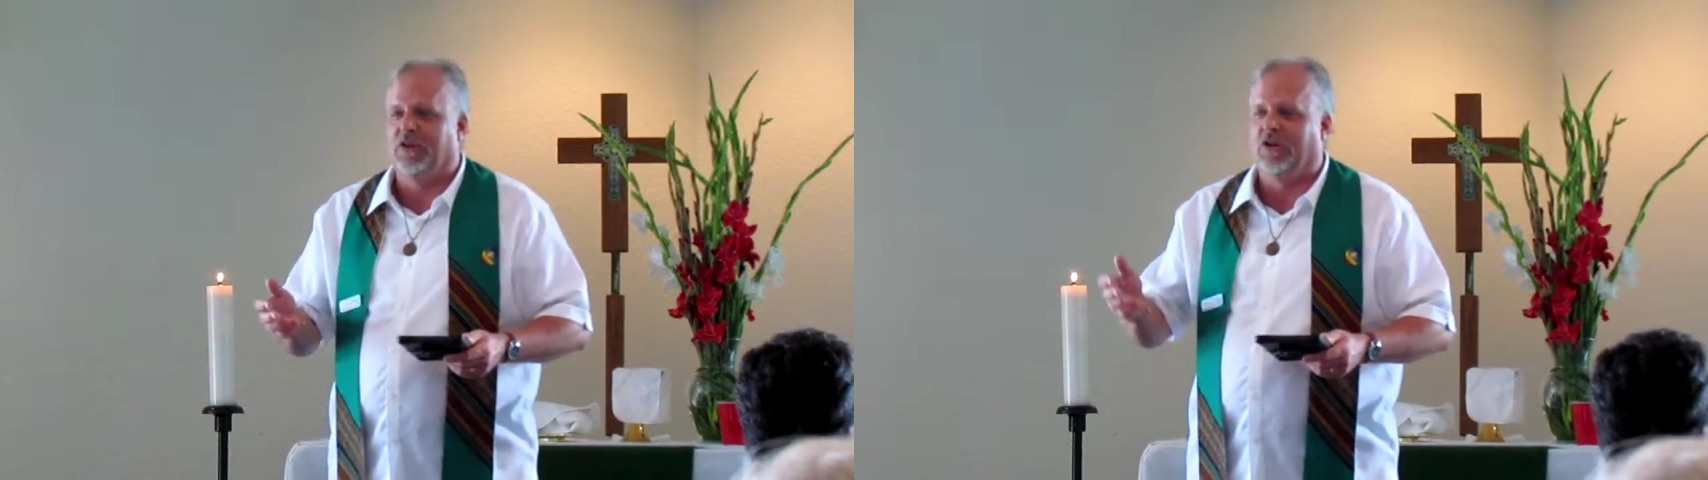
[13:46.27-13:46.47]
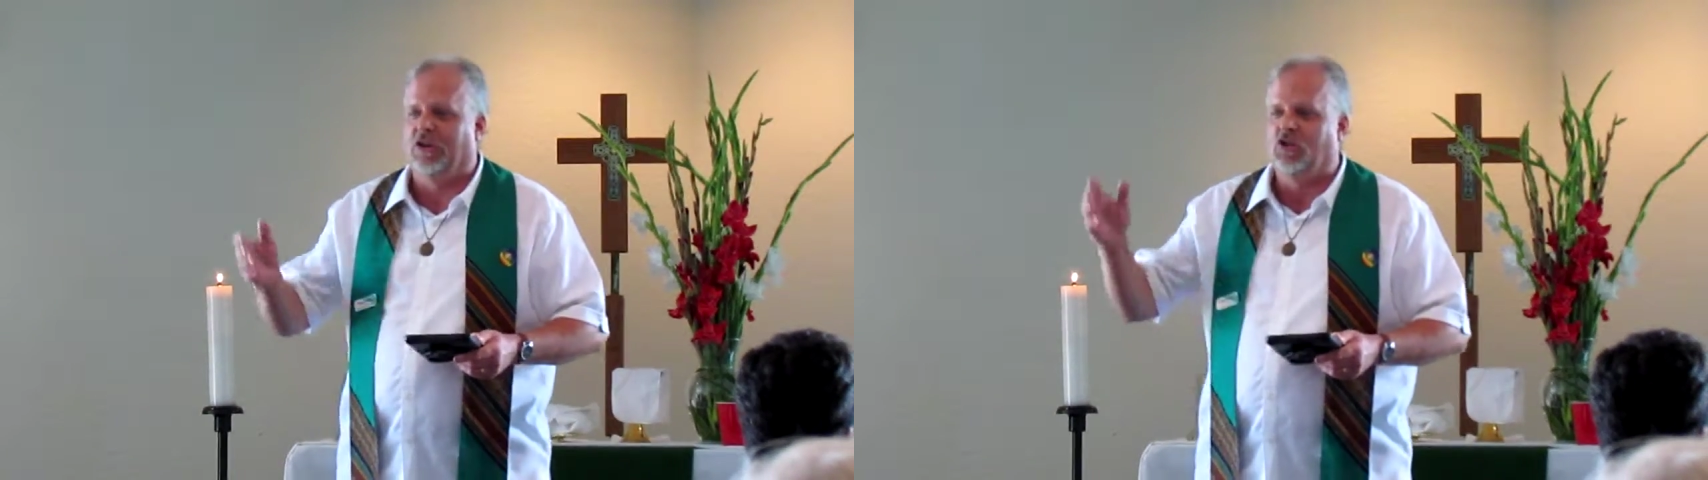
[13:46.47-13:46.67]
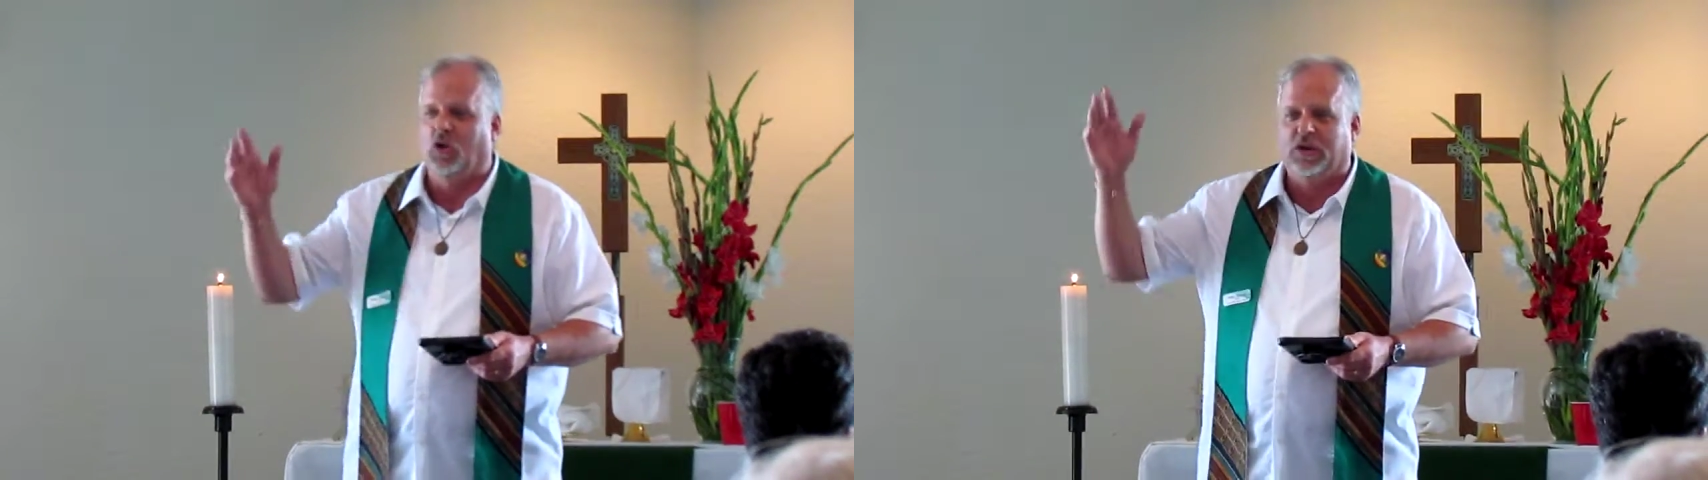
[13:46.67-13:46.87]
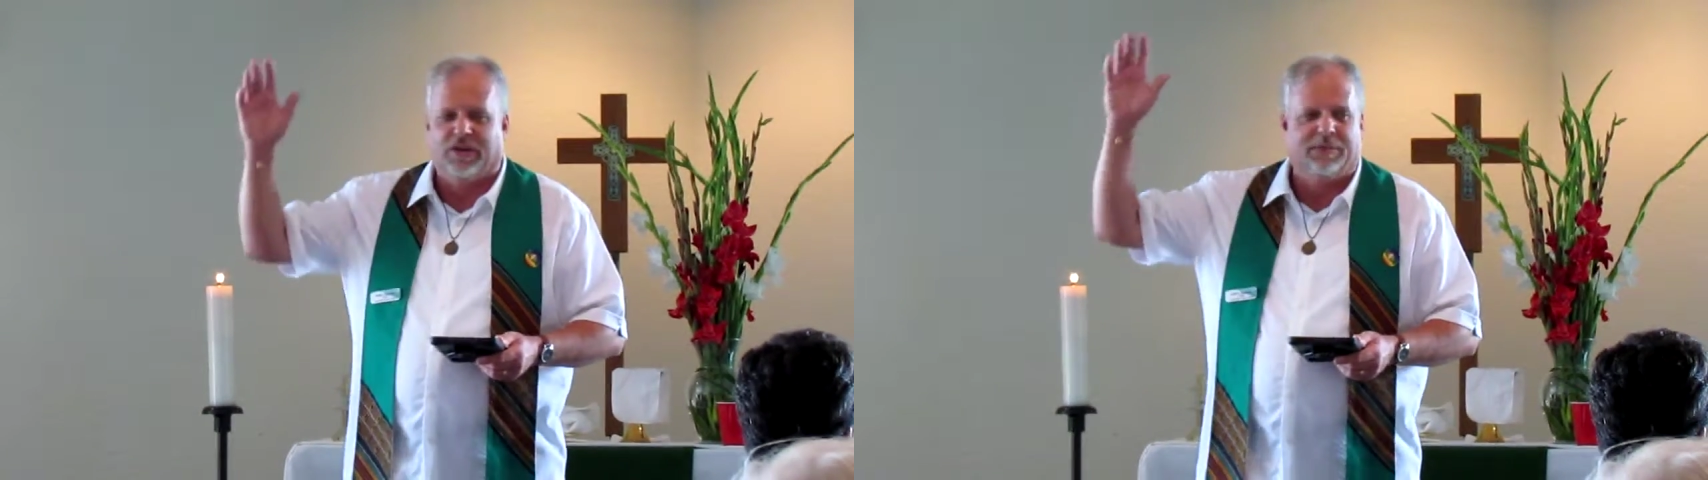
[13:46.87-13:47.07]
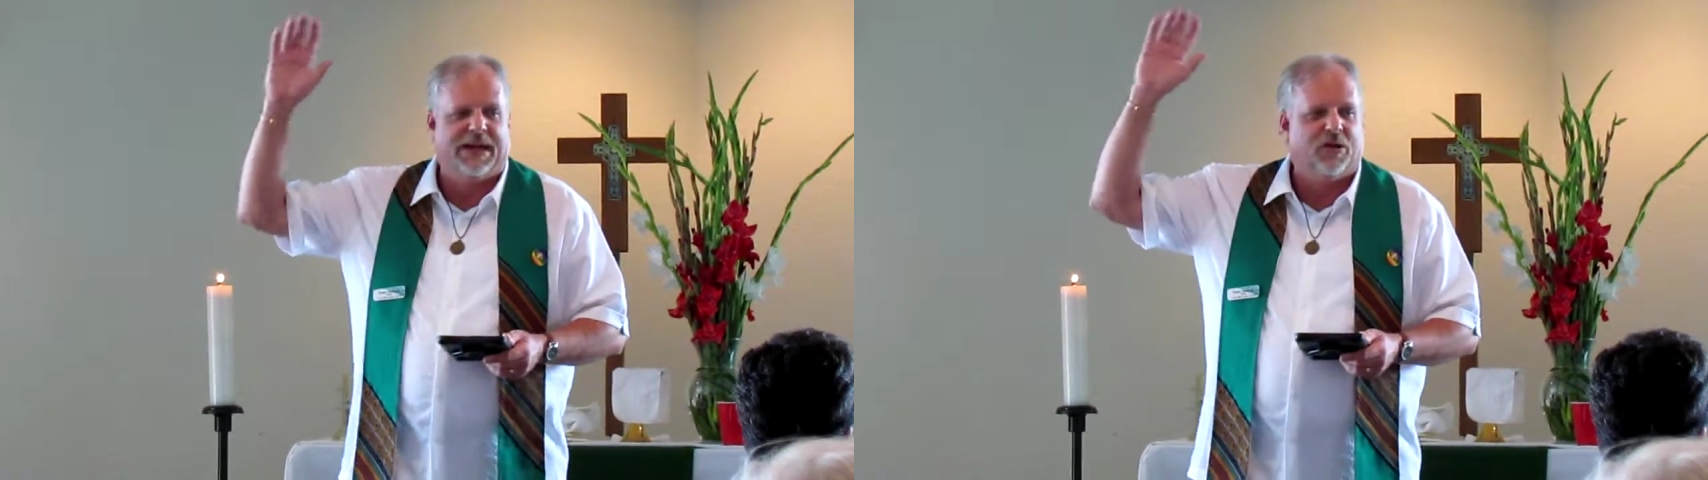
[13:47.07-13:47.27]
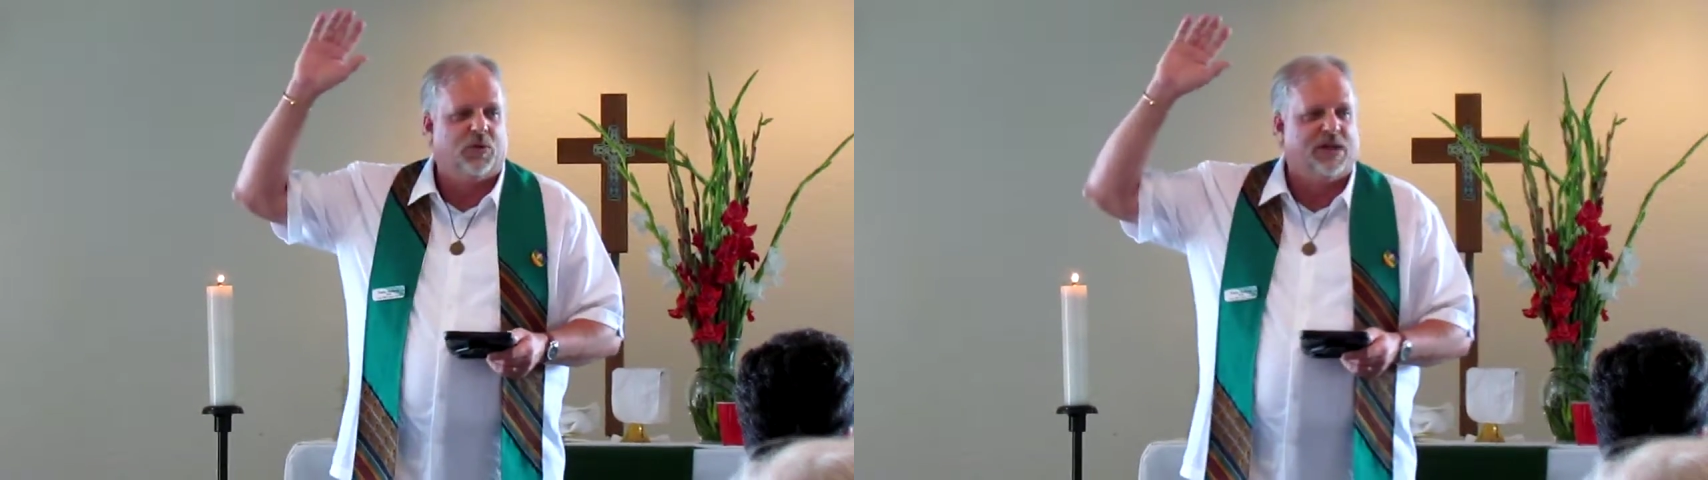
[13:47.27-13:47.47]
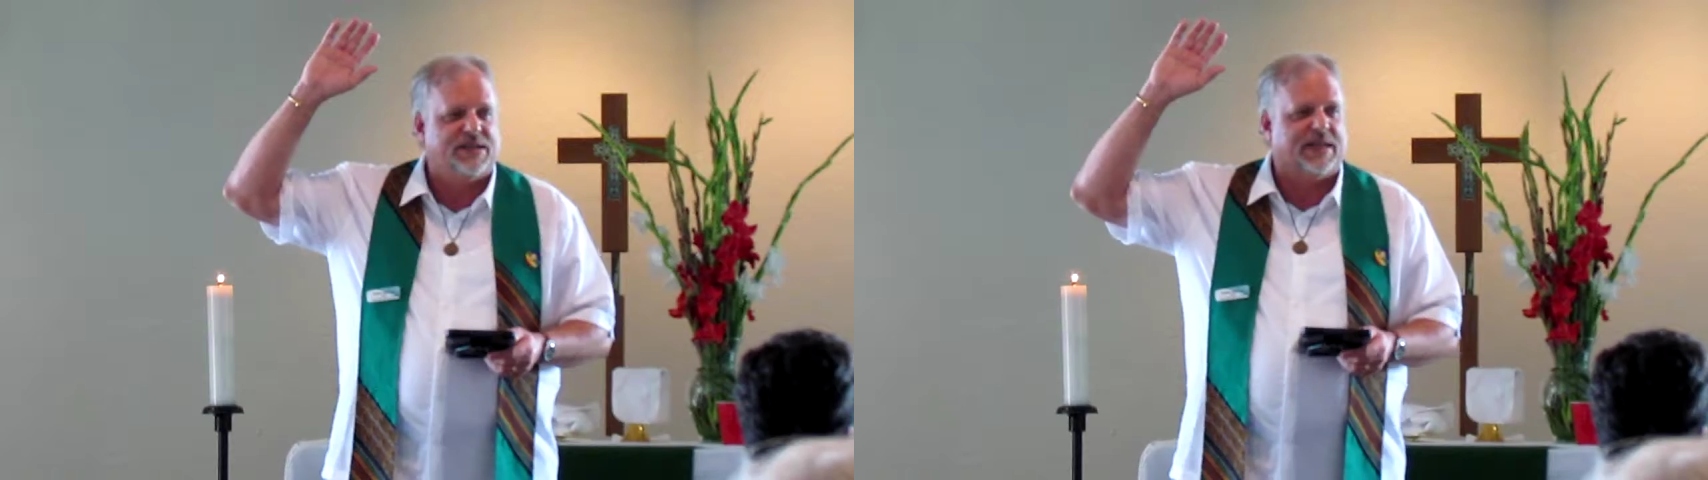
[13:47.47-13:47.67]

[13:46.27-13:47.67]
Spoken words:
the truth of the matter was,